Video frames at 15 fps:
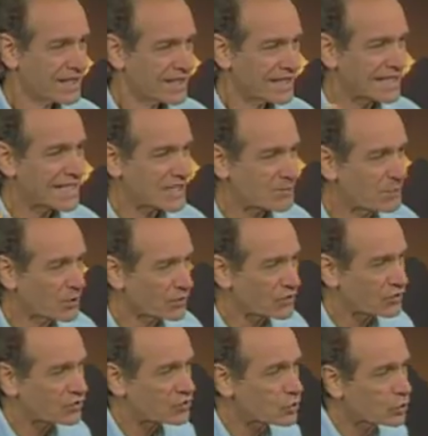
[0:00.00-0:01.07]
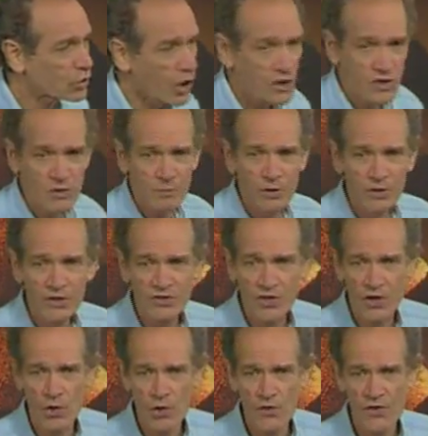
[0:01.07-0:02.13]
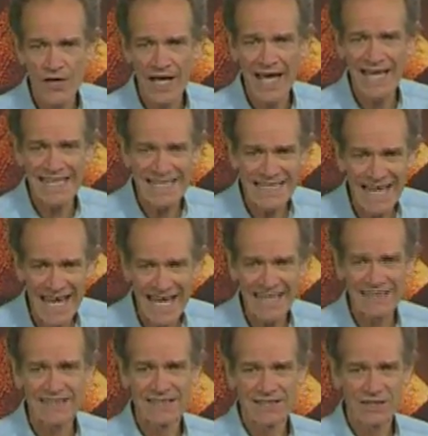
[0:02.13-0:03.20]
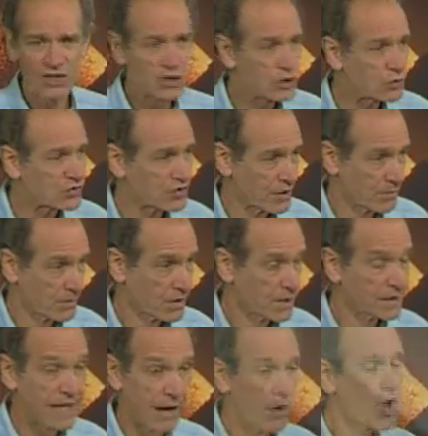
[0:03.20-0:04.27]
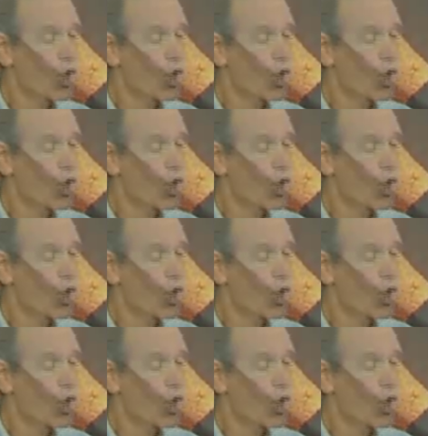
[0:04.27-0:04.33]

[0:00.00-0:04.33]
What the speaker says: he has built the two largest buildings on earth, and he can't use them. Now,